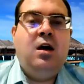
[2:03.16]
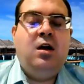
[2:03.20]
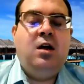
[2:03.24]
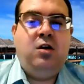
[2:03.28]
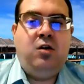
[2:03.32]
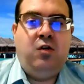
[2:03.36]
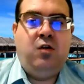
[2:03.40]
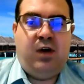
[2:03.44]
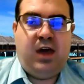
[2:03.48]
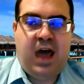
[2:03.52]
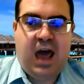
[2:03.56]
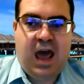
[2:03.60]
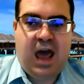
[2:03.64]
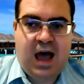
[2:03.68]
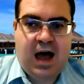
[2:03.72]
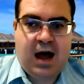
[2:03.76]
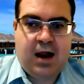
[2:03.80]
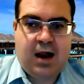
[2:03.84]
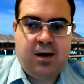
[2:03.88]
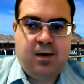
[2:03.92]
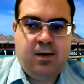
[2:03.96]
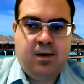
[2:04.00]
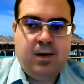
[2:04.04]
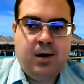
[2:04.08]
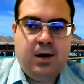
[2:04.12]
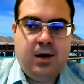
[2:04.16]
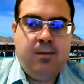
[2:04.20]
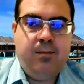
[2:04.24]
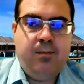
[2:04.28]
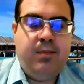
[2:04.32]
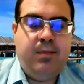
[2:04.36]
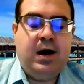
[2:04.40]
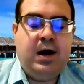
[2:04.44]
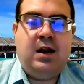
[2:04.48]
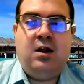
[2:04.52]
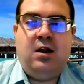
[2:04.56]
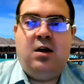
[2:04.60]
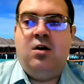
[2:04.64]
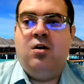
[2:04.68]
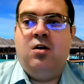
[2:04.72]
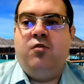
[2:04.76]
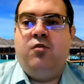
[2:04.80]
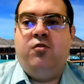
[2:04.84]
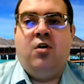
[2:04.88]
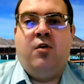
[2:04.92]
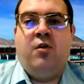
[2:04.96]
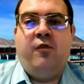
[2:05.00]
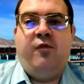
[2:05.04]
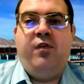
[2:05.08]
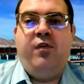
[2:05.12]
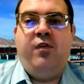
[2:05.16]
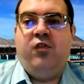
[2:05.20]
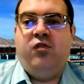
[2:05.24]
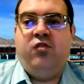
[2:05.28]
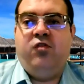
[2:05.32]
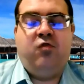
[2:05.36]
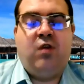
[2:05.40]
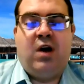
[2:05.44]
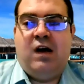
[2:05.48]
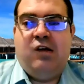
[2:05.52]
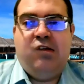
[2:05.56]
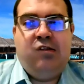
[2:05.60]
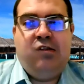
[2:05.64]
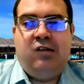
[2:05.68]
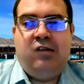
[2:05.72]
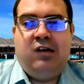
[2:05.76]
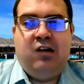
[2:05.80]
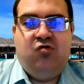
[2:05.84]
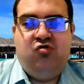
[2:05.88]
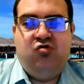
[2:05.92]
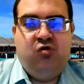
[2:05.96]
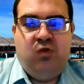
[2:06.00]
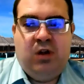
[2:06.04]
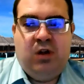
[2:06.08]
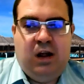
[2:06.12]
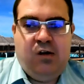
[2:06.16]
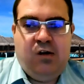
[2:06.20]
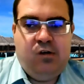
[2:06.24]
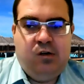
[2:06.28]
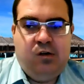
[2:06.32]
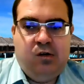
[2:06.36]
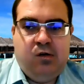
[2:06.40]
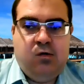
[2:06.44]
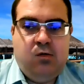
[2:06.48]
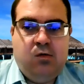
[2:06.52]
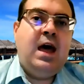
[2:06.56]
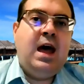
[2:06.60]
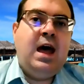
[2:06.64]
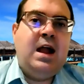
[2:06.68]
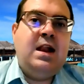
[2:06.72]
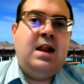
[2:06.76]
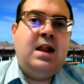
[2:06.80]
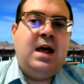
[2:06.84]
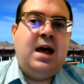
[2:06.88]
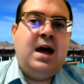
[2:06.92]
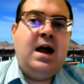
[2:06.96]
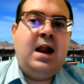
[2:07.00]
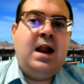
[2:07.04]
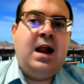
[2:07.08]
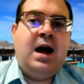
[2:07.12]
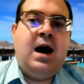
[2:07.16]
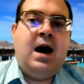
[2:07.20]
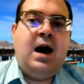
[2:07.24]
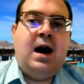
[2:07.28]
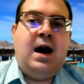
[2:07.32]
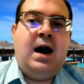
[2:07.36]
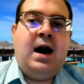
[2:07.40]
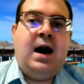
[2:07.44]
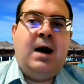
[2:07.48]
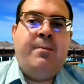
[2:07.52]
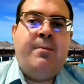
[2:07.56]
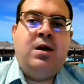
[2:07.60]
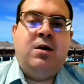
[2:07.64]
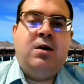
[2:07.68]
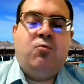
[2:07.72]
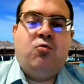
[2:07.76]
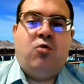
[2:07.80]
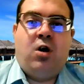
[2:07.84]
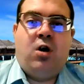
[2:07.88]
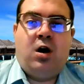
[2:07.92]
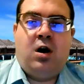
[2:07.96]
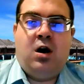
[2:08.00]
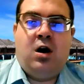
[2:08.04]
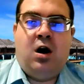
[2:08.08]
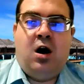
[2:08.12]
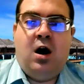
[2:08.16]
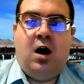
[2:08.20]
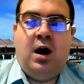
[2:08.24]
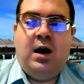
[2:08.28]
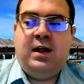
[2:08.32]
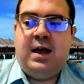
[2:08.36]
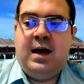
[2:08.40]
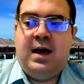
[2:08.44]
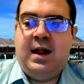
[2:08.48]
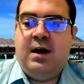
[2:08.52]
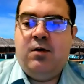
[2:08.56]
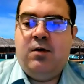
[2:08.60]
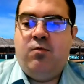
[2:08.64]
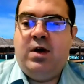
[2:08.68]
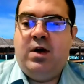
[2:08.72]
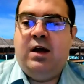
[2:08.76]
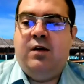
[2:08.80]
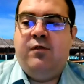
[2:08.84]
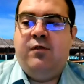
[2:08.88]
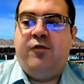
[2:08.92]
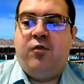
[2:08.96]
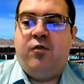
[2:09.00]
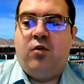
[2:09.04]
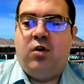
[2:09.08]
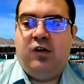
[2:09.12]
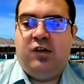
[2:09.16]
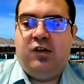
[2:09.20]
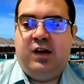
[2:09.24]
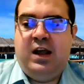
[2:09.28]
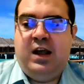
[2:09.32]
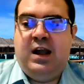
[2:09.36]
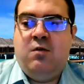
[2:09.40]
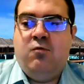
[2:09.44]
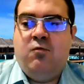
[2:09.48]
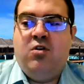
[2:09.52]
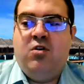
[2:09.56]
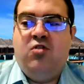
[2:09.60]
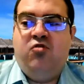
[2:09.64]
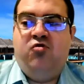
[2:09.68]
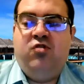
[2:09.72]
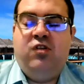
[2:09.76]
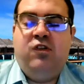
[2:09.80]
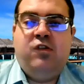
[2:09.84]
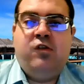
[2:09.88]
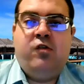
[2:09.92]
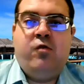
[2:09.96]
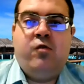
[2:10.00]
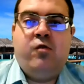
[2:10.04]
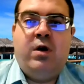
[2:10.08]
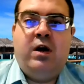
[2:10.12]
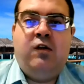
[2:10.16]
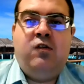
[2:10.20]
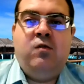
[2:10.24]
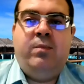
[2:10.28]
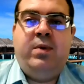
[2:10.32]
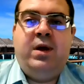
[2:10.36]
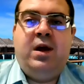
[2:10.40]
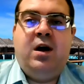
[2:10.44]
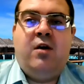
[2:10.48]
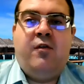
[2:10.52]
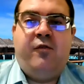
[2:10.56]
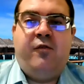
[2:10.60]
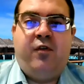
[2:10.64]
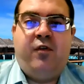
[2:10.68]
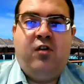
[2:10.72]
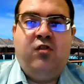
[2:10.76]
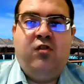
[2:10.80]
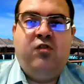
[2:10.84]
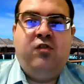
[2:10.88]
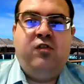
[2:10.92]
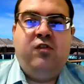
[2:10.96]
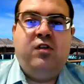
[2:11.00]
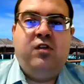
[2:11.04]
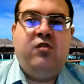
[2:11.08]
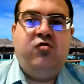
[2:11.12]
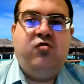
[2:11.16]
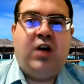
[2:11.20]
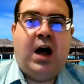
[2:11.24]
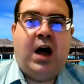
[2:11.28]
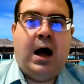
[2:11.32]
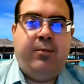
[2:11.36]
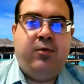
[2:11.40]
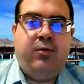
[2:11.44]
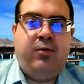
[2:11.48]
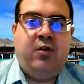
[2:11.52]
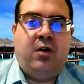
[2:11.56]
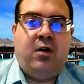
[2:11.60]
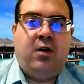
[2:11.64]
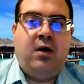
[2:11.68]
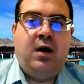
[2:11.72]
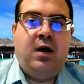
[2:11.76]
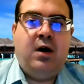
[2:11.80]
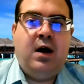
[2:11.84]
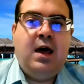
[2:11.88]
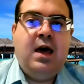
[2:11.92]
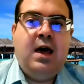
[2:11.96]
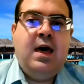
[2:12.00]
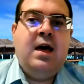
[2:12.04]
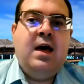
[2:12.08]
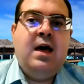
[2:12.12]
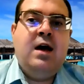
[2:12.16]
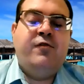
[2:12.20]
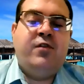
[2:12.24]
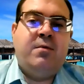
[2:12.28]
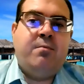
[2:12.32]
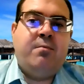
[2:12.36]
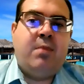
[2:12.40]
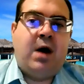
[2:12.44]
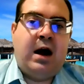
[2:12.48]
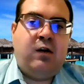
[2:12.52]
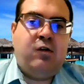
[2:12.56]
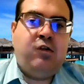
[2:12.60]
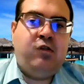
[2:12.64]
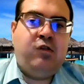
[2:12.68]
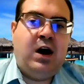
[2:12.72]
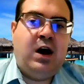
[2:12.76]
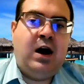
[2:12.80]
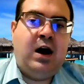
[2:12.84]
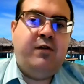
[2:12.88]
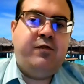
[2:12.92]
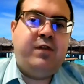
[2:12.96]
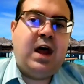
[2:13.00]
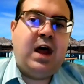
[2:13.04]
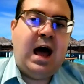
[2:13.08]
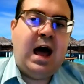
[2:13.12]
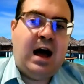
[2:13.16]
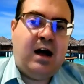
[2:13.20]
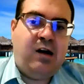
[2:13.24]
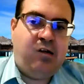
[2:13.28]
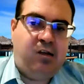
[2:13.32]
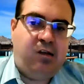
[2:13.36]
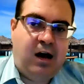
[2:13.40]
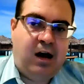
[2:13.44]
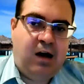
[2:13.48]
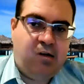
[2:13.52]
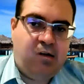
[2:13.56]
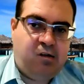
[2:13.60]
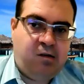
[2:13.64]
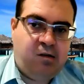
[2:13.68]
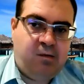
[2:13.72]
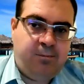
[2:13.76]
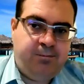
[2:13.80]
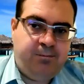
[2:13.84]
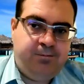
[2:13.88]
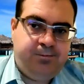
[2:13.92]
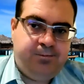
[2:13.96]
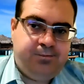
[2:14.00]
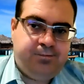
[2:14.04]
you can, but don't feel stressed that you need to. And then I'm going to work on getting week 14, which is going to be our first chapter for Microsoft Access.